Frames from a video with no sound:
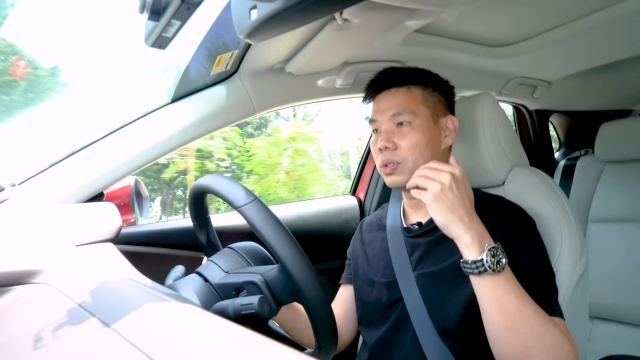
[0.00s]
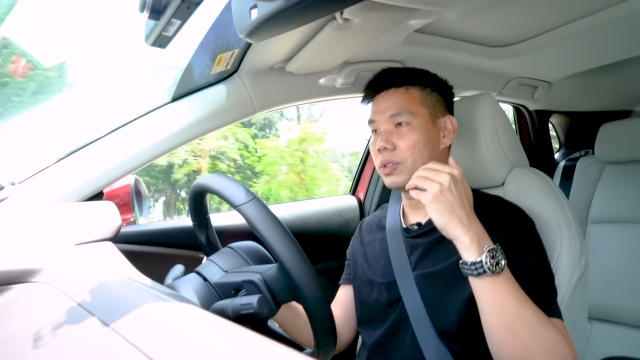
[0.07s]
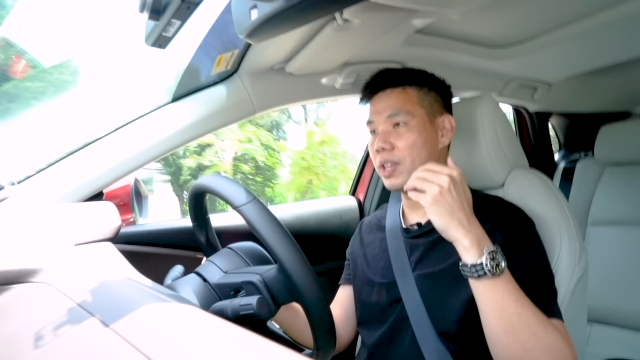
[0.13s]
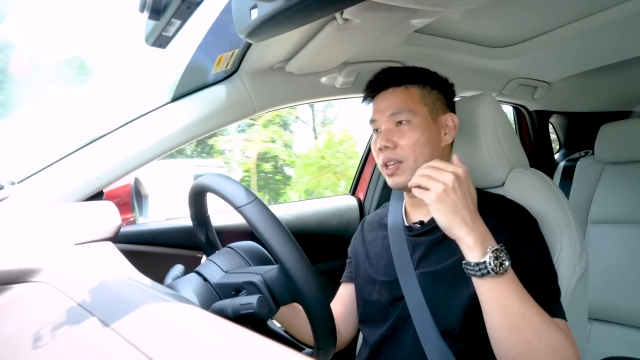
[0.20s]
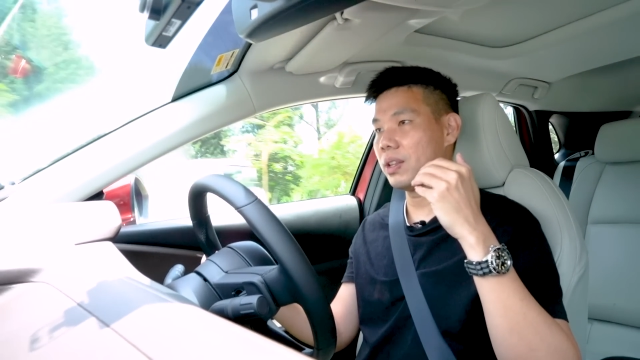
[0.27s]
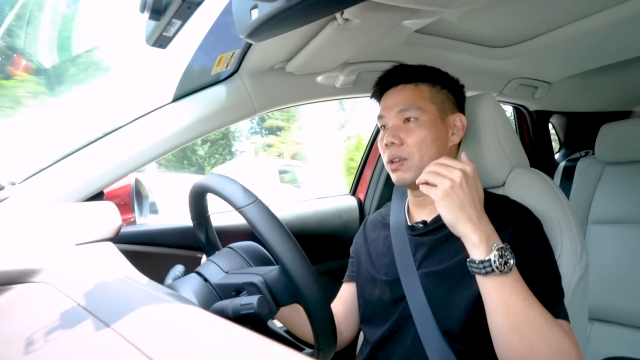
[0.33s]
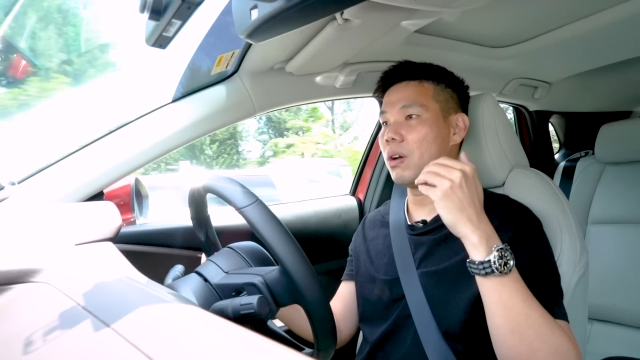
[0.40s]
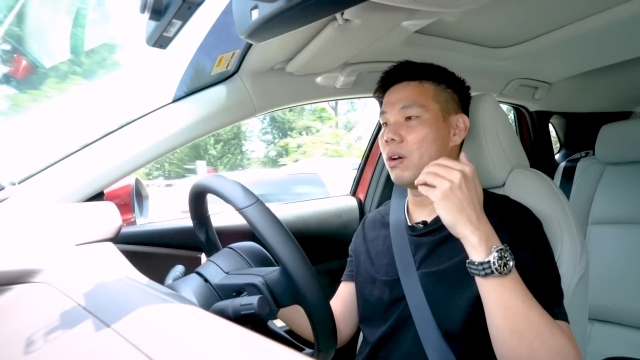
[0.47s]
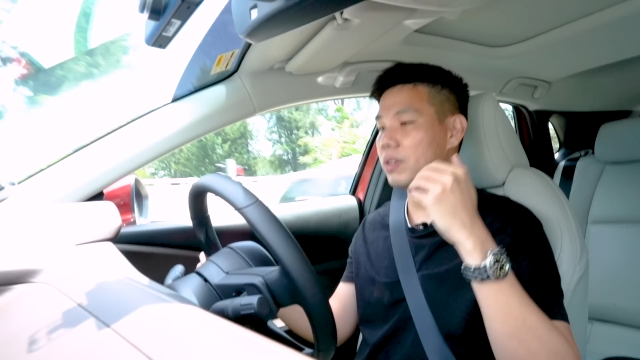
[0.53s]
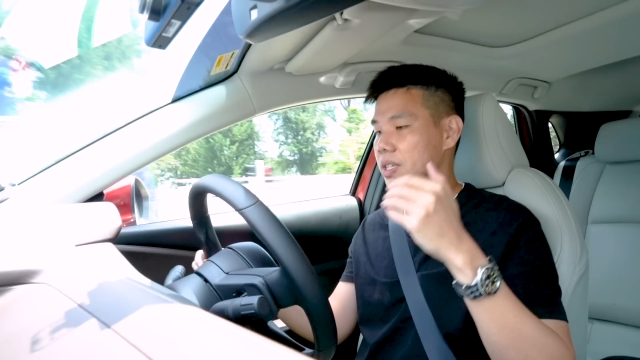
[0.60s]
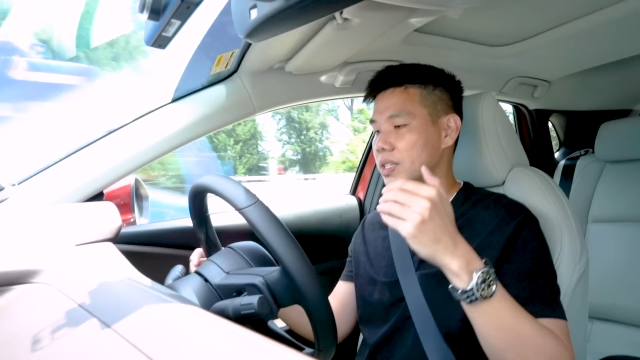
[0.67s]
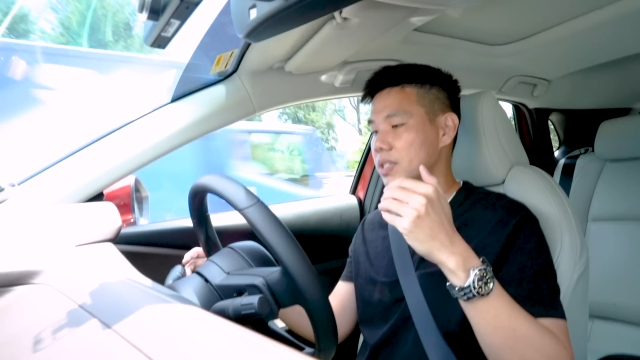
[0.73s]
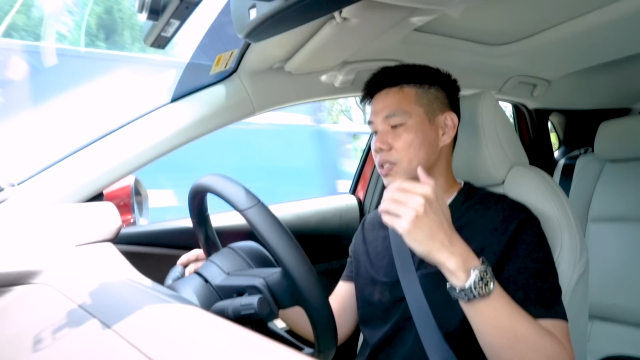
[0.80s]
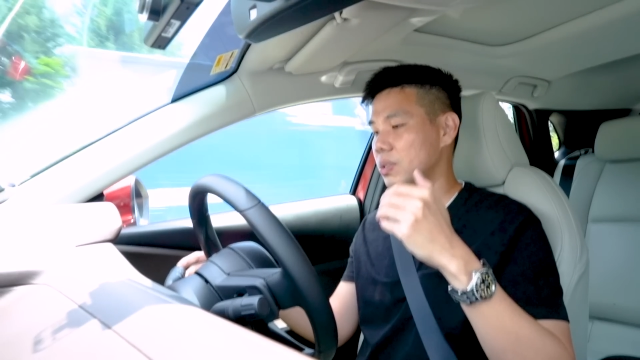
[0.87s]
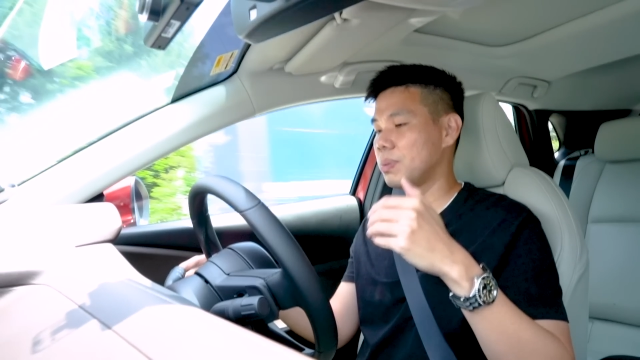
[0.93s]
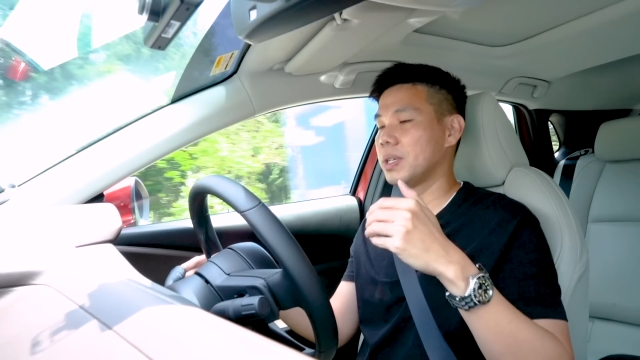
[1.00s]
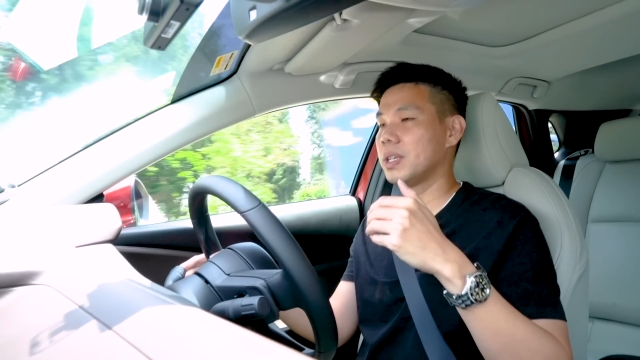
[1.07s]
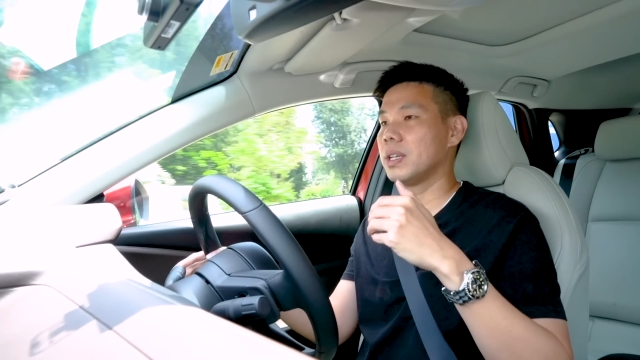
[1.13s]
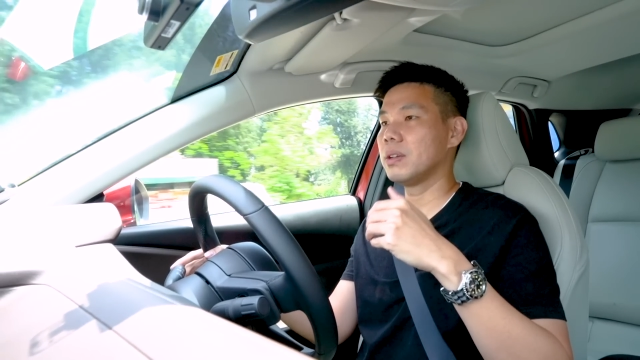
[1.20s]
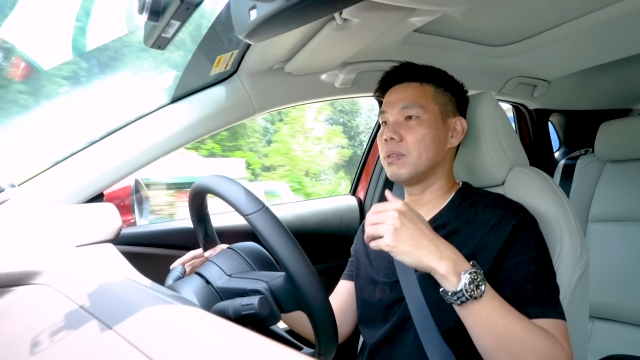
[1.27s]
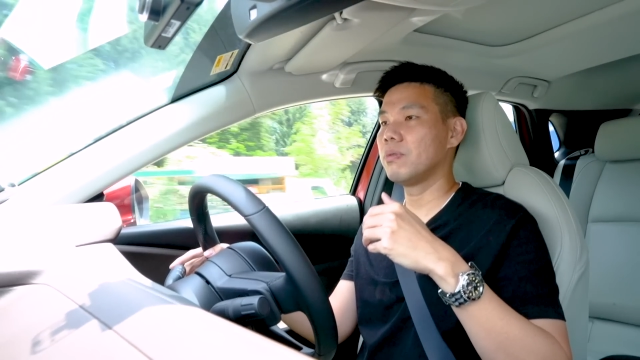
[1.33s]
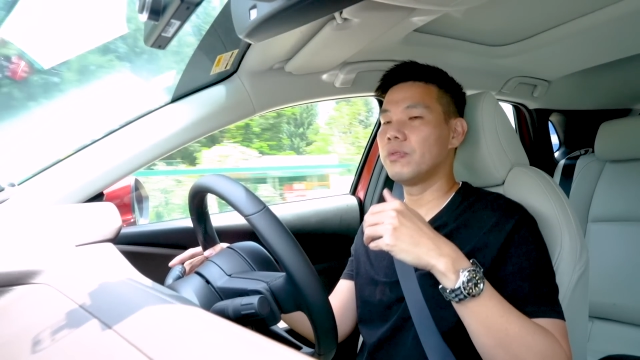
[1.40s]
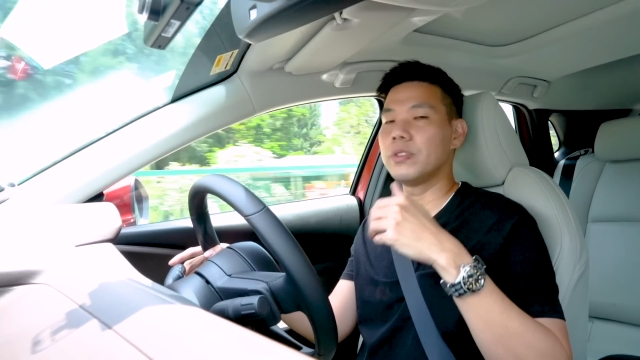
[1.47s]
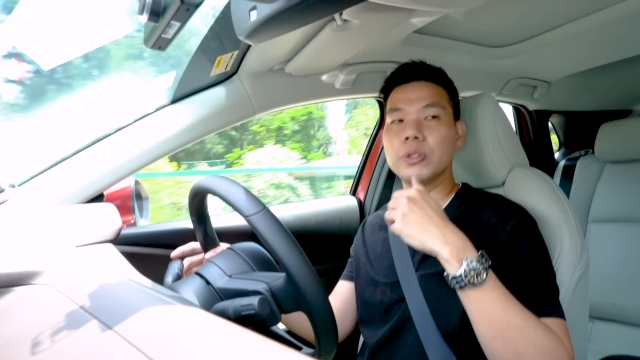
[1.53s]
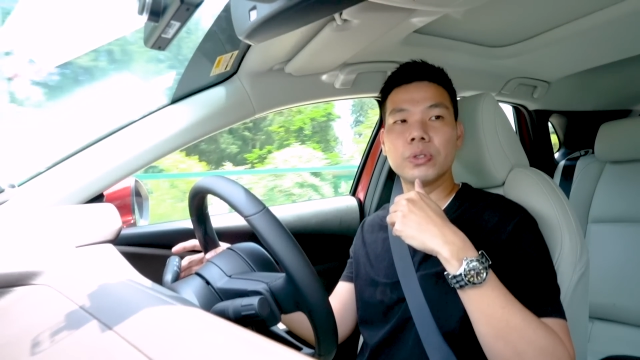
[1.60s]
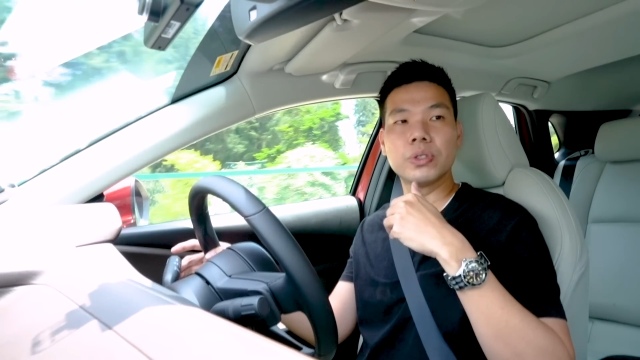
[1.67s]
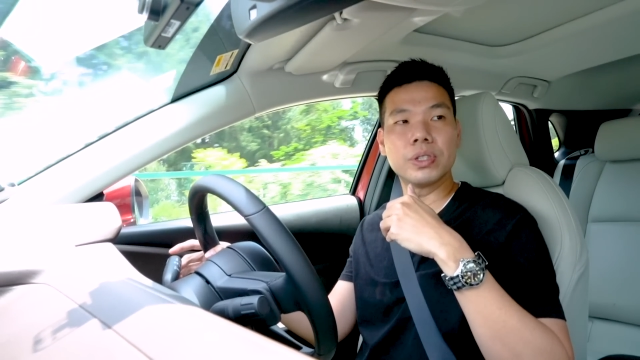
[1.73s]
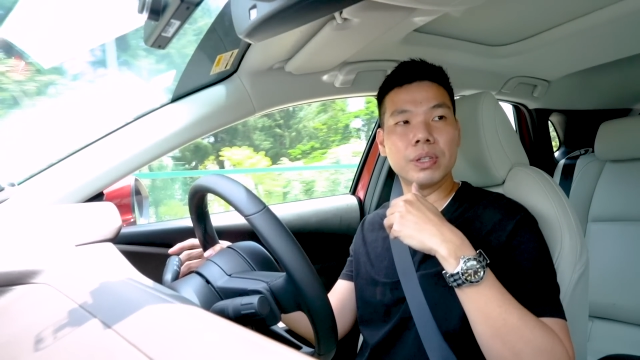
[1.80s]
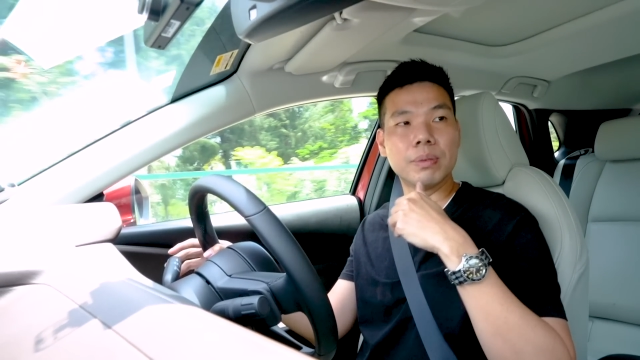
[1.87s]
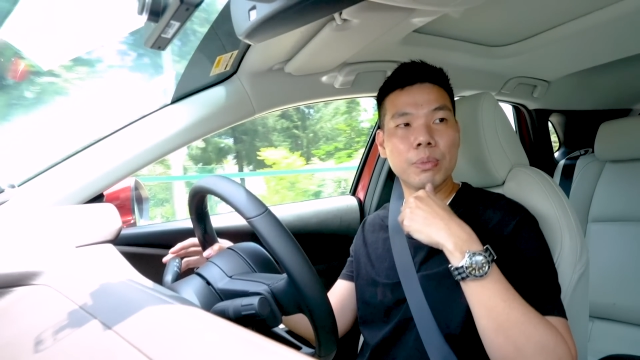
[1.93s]
that, honestly speaking,
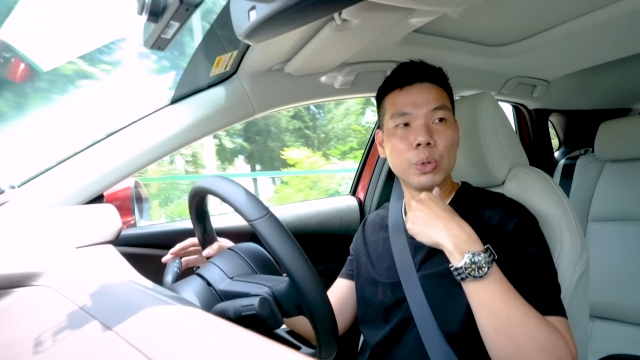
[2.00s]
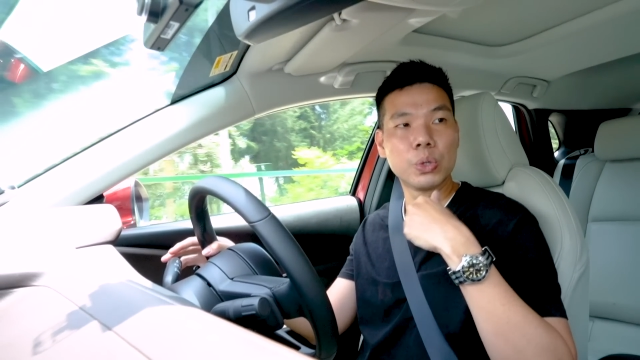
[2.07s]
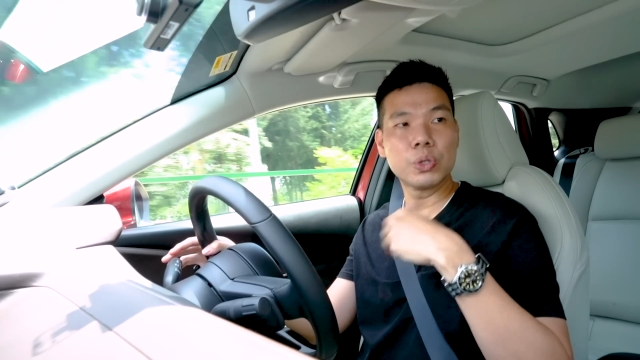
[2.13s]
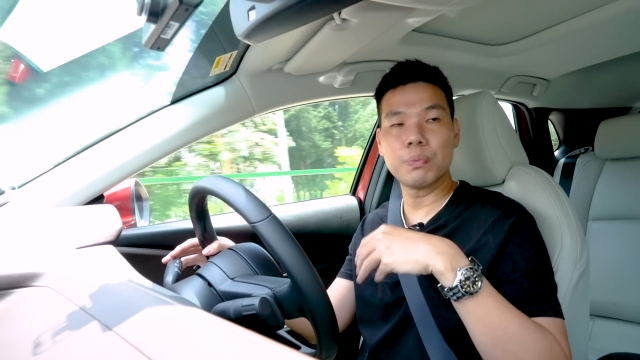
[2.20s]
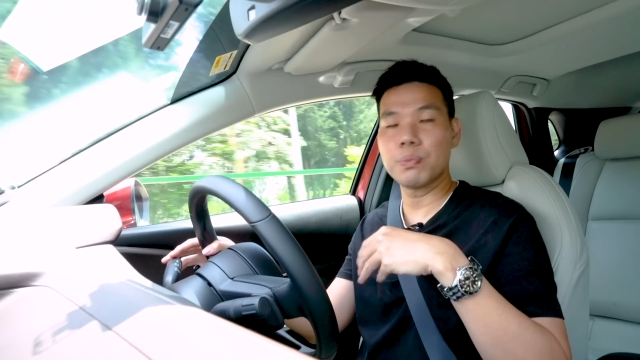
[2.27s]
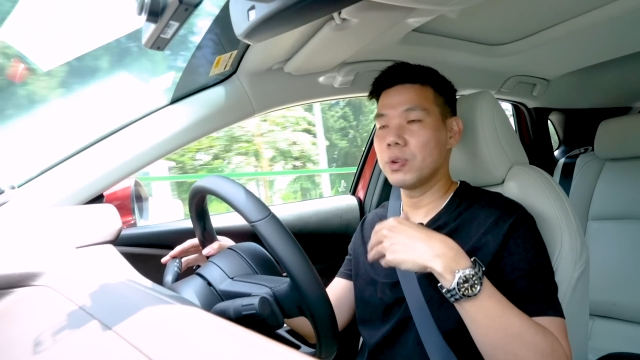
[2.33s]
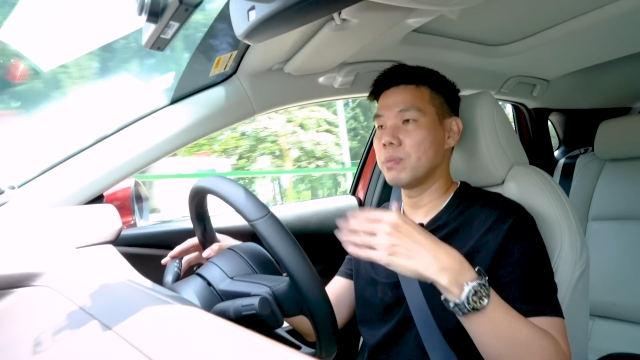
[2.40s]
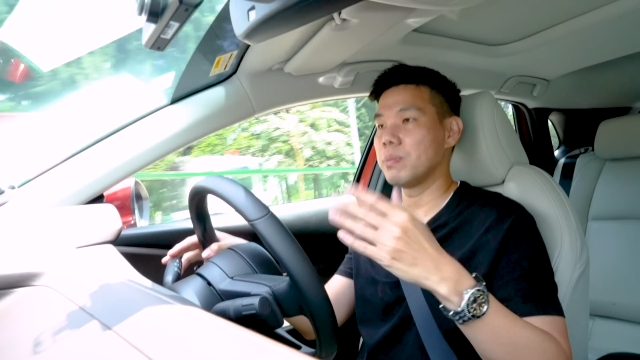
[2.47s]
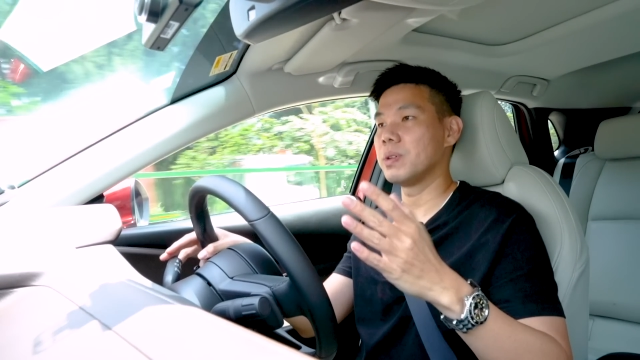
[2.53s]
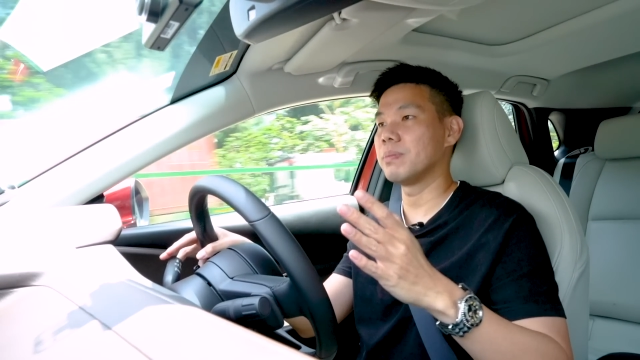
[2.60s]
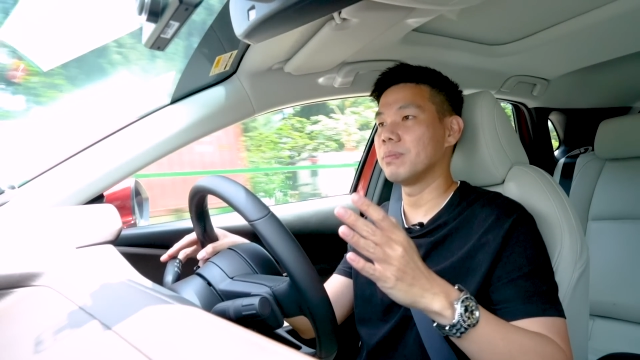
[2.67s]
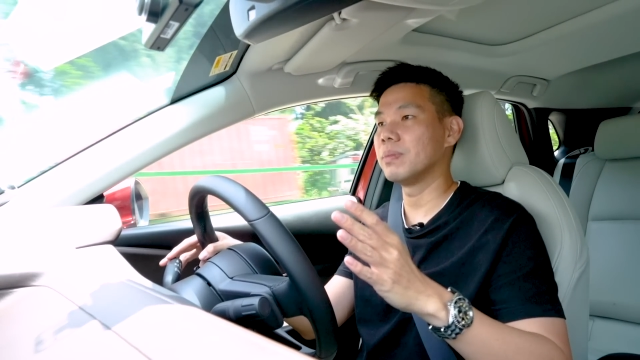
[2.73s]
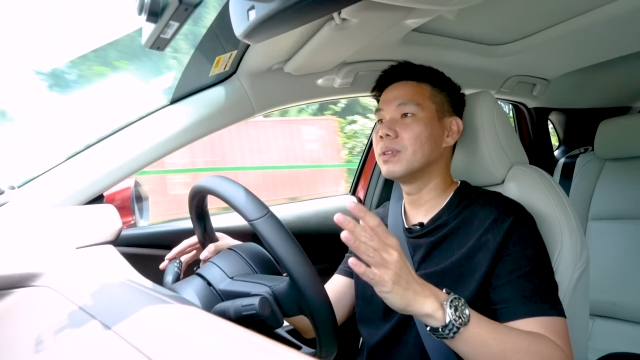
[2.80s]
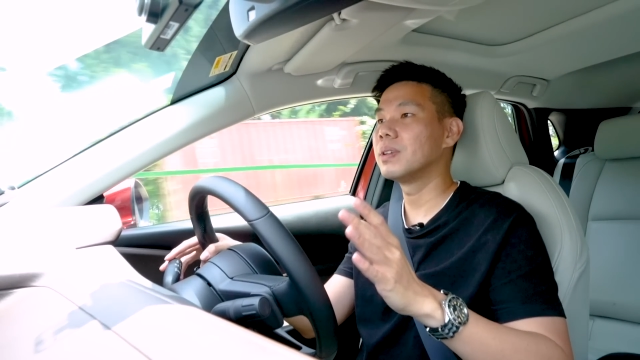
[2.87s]
feels the most premium